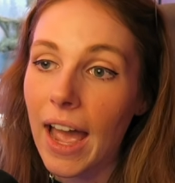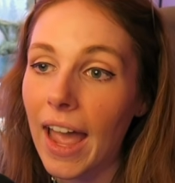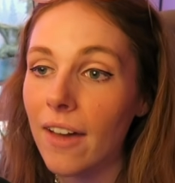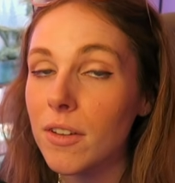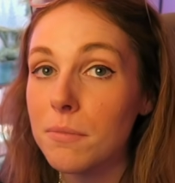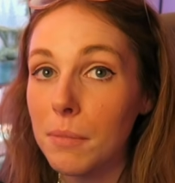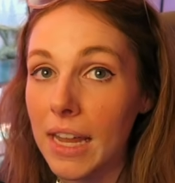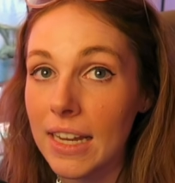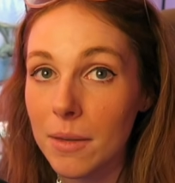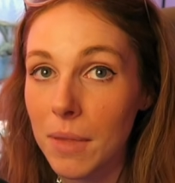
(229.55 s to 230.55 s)
I haven't
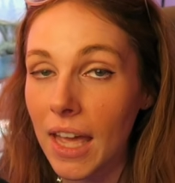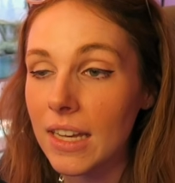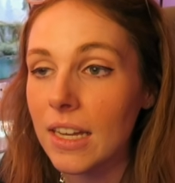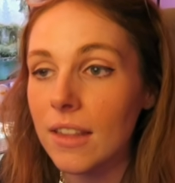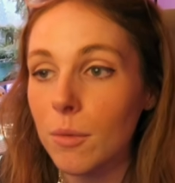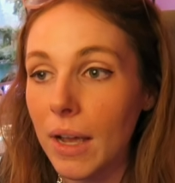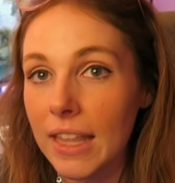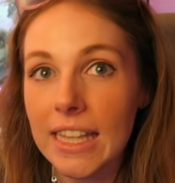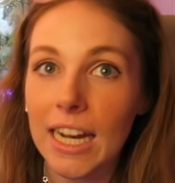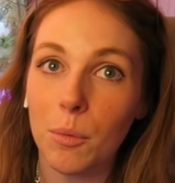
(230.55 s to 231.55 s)
made him yet in the way
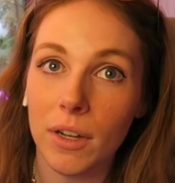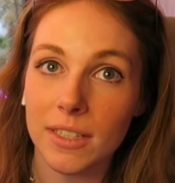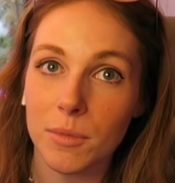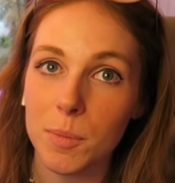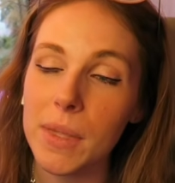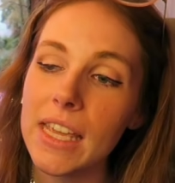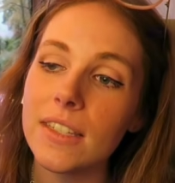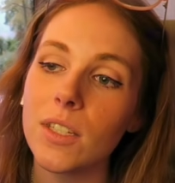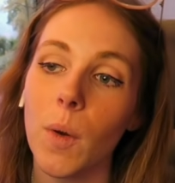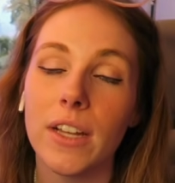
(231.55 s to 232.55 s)
that I want him to be,
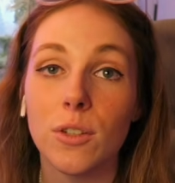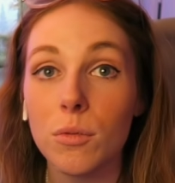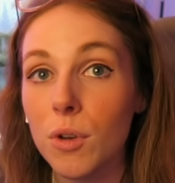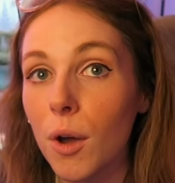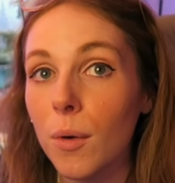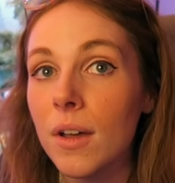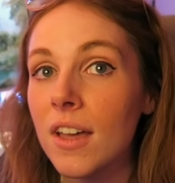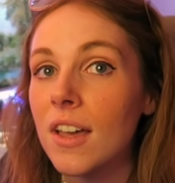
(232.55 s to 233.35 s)
so I don't know